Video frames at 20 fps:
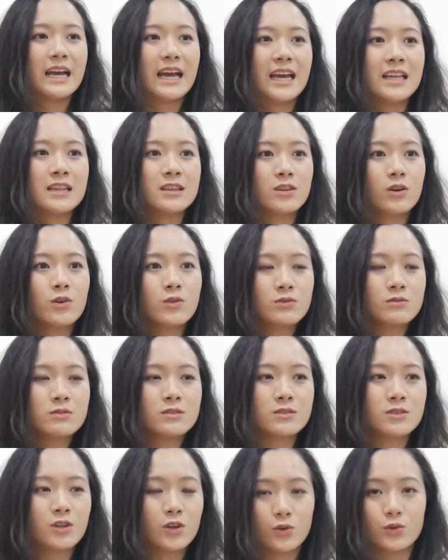And
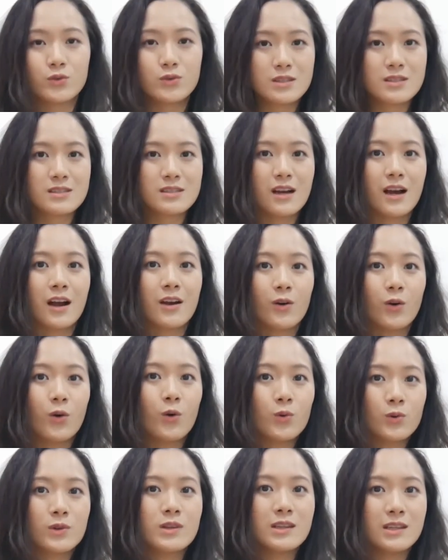those notes are
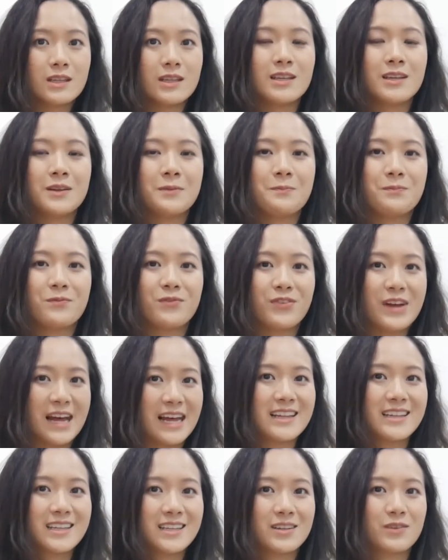only
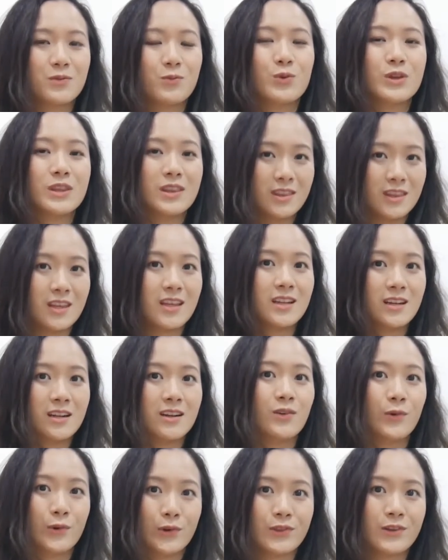valid
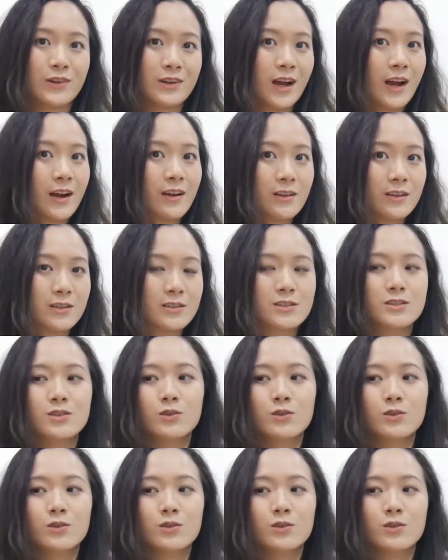within Northern Ireland.